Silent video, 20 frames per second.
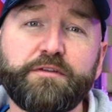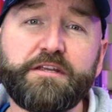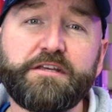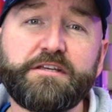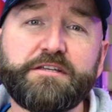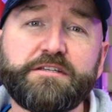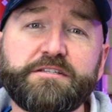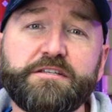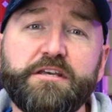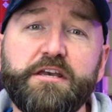
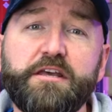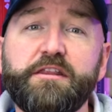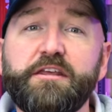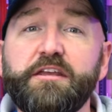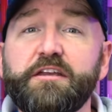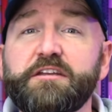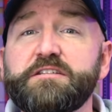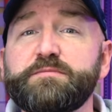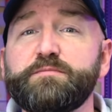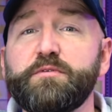these, the
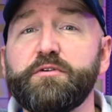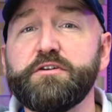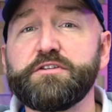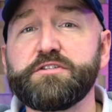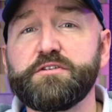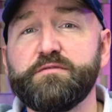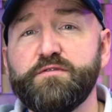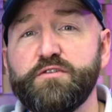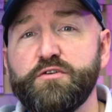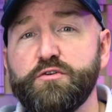
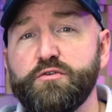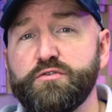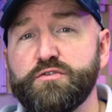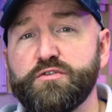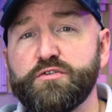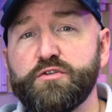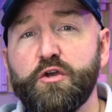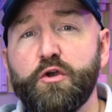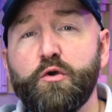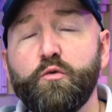experience of
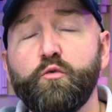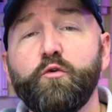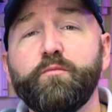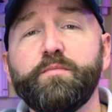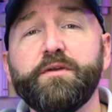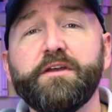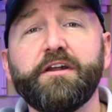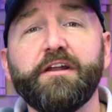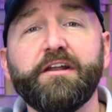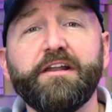use will
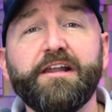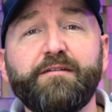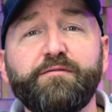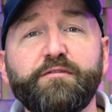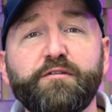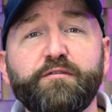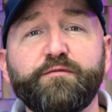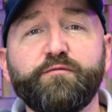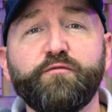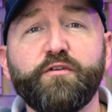be at a
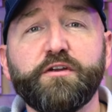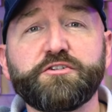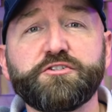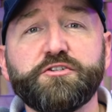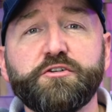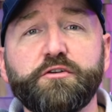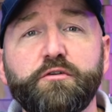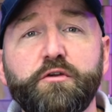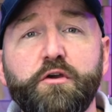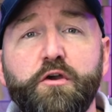level of
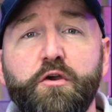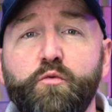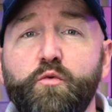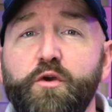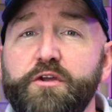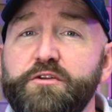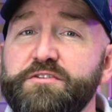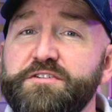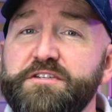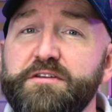friction
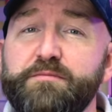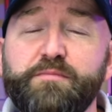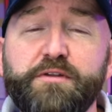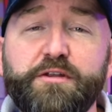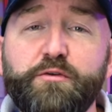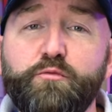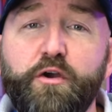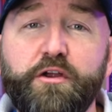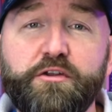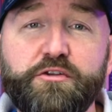where you
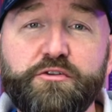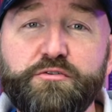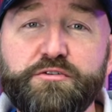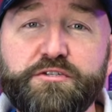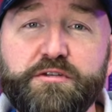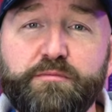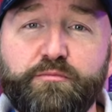simply won't use the